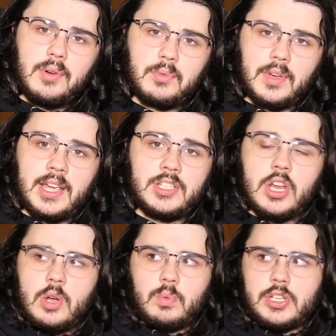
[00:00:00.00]
outrage
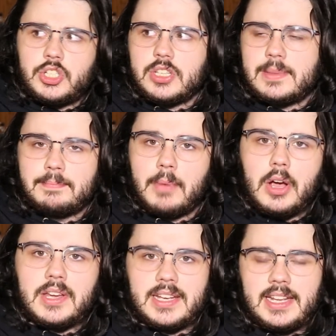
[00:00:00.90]
would just
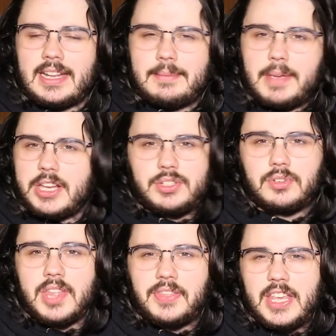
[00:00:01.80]
market it and make
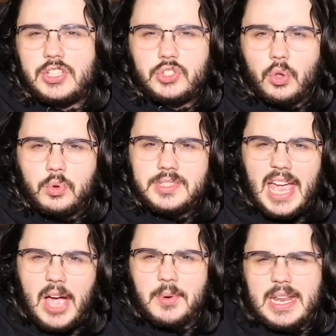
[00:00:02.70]
sure that they sold
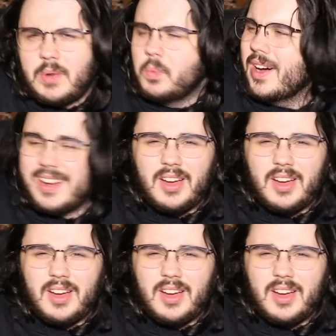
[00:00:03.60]
out in what,